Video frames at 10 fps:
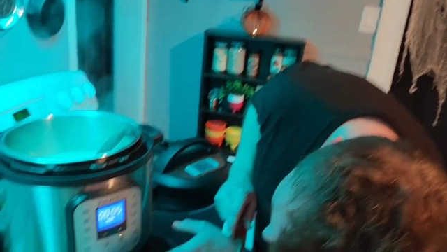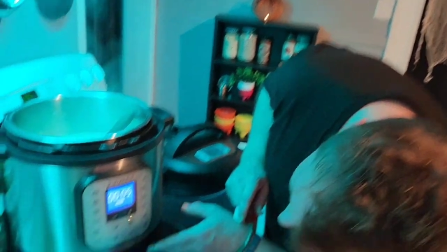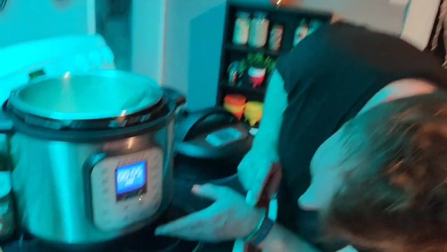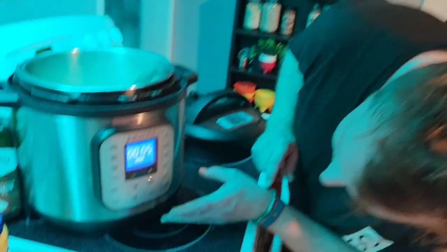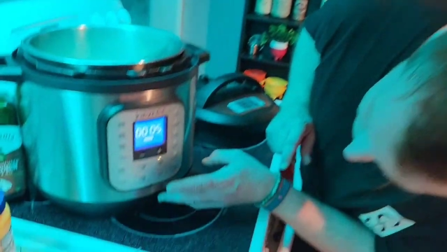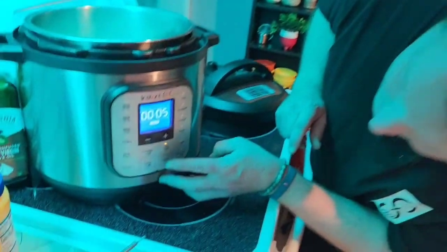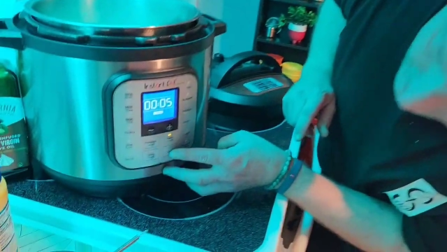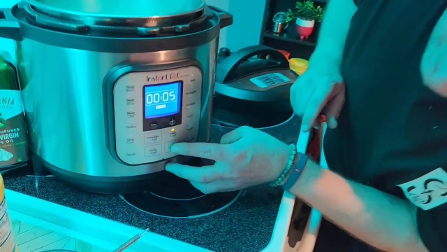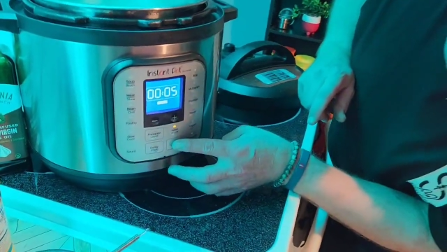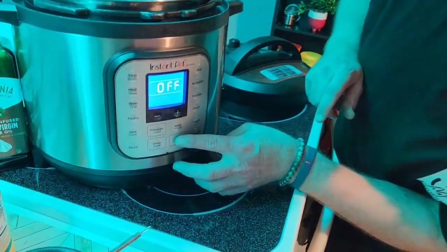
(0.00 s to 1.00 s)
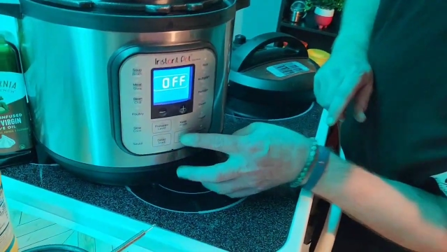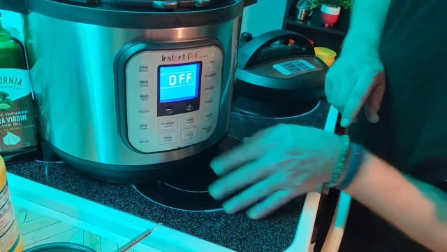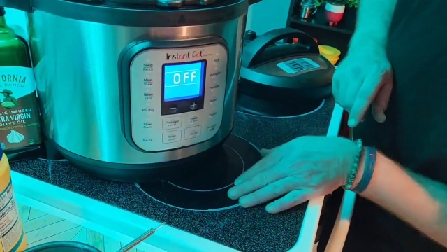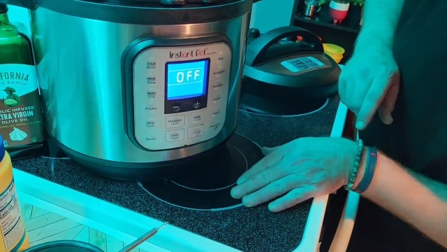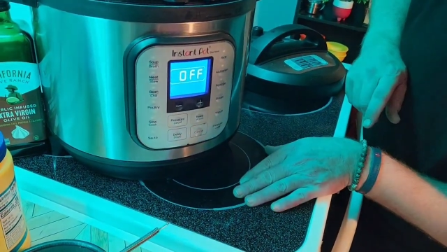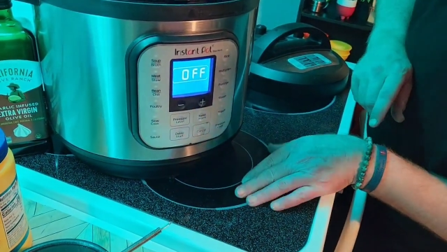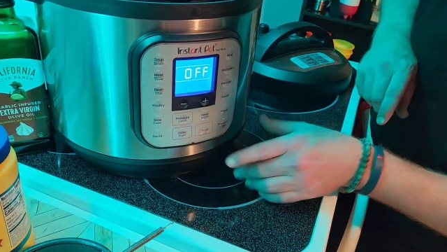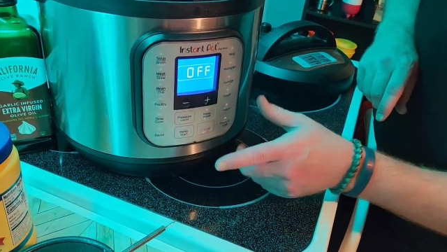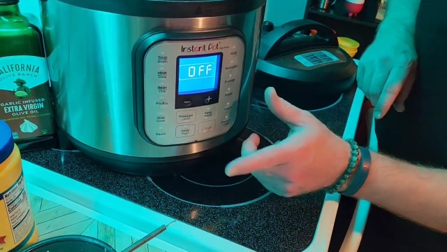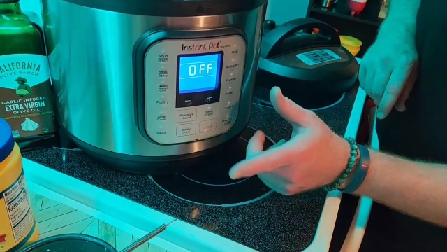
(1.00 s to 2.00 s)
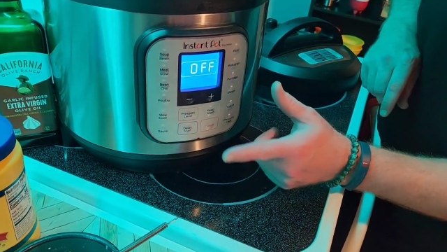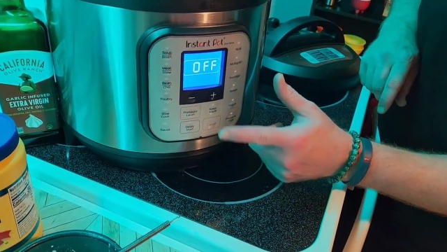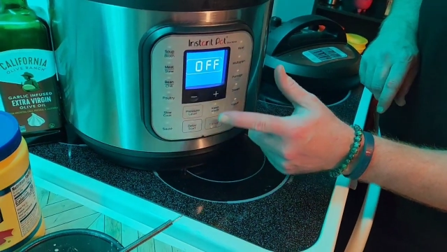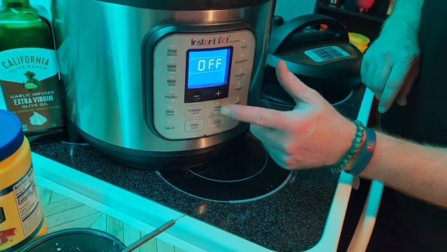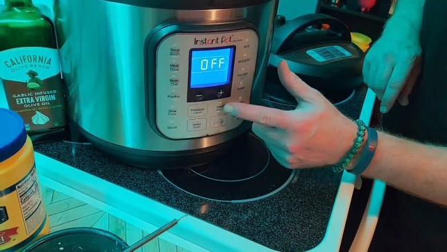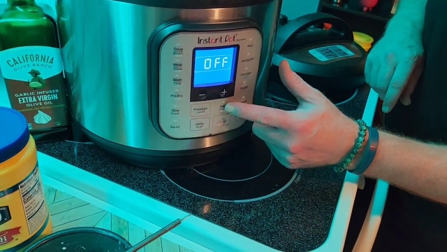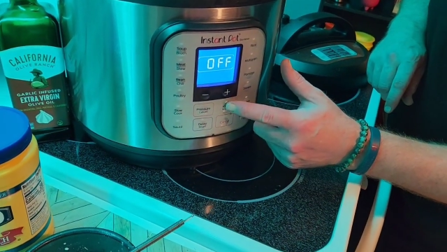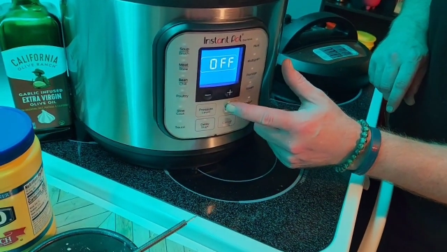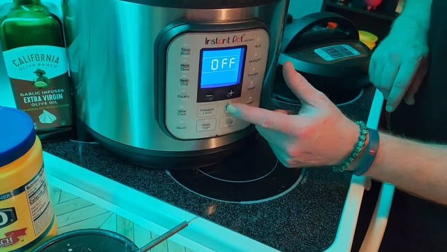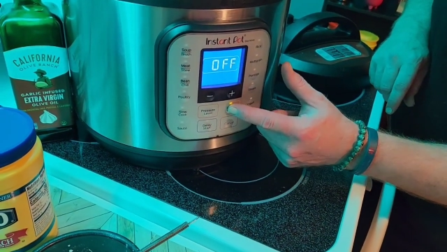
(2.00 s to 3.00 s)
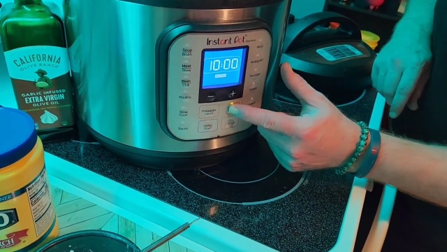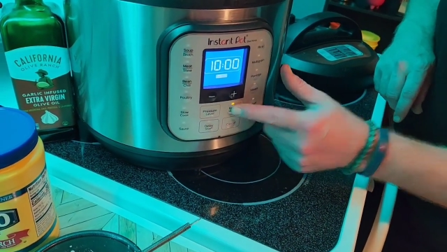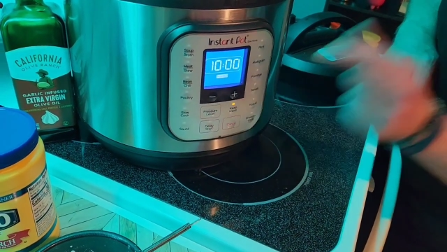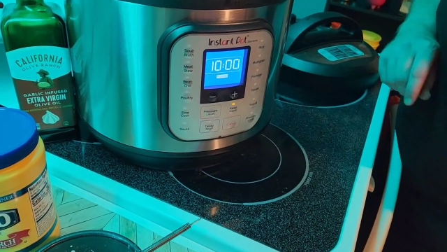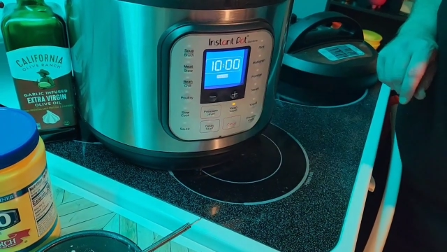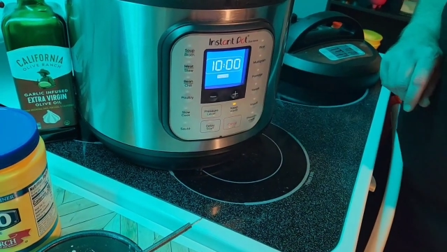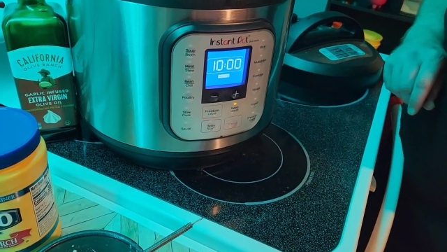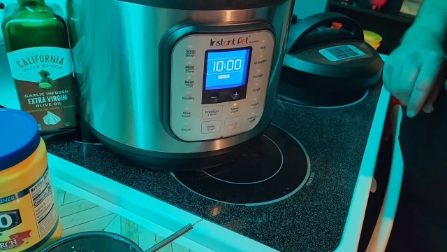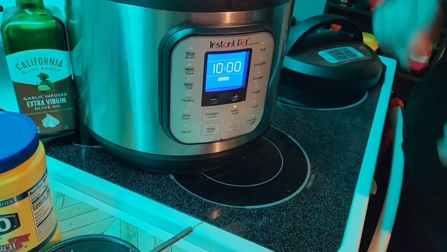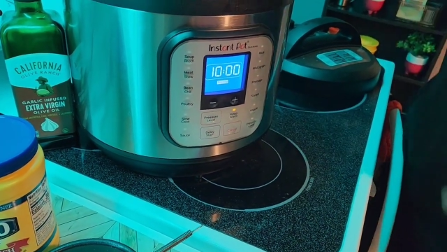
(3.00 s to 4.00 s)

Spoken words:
[unreadable: no face in view]